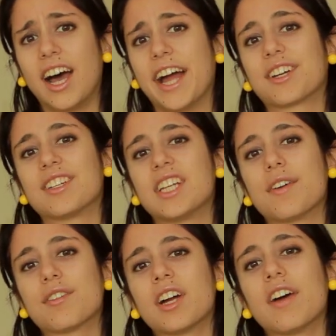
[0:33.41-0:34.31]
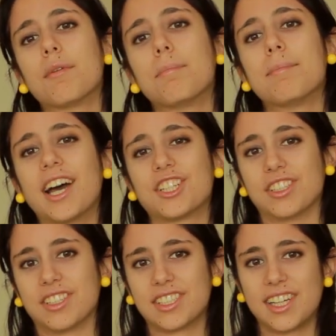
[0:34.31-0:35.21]
I could never have
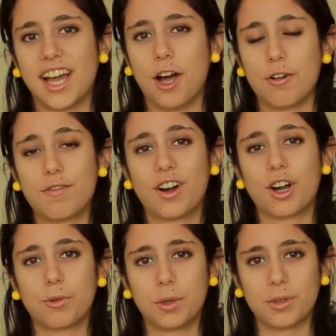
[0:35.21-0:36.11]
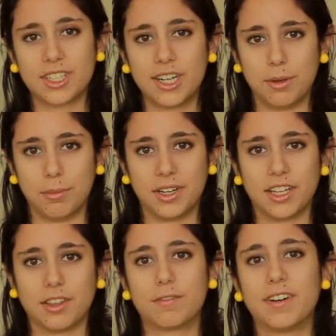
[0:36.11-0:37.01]
imagined how far we would come
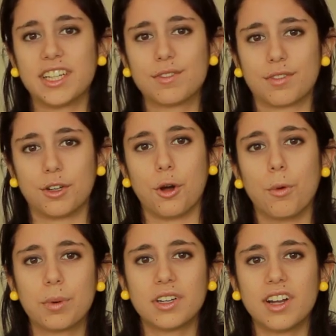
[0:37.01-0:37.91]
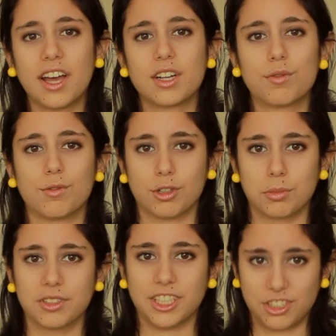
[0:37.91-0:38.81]
in the fight for an open and
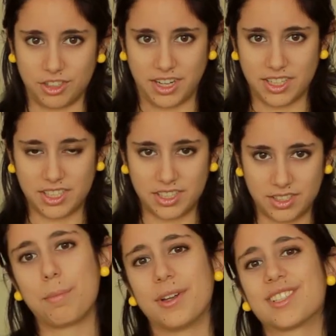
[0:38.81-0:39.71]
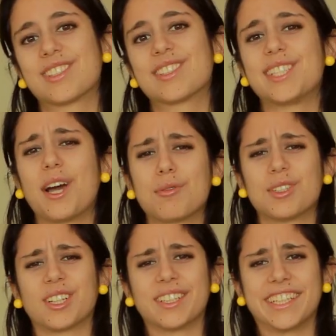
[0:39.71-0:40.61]
affordable internet. But
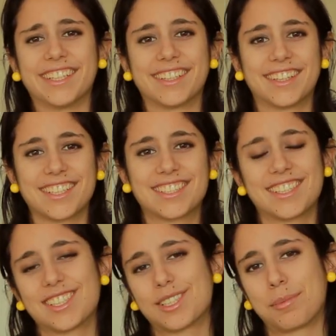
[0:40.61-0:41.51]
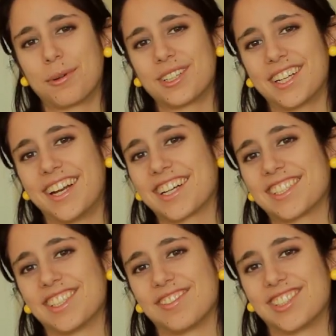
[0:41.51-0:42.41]
astoundingly, thanks to the support and
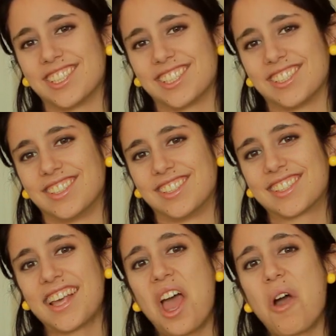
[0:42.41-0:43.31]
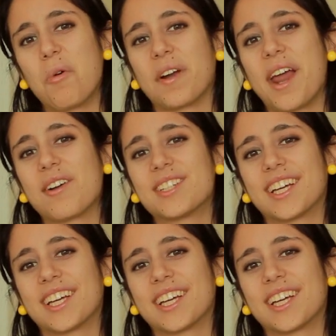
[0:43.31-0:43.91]
actions of citizens, we're now